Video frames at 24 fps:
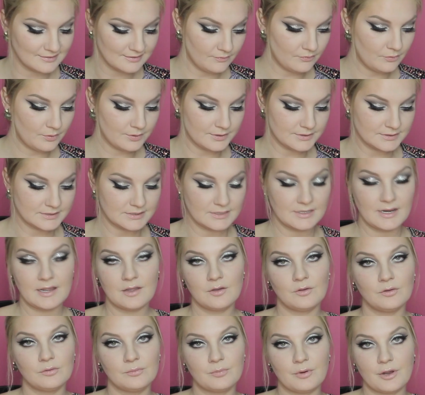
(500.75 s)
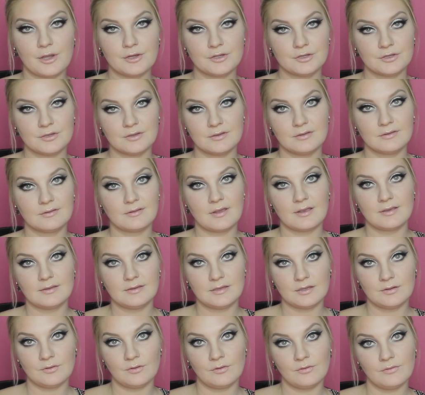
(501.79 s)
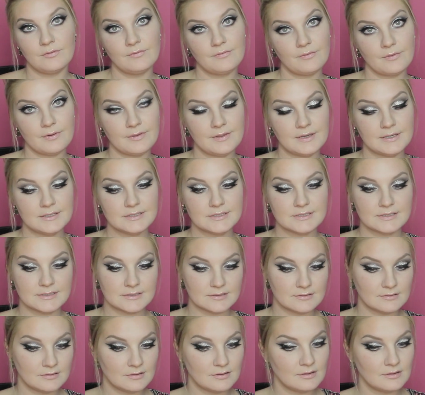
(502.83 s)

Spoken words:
Of course, an angled brush is ideal for this.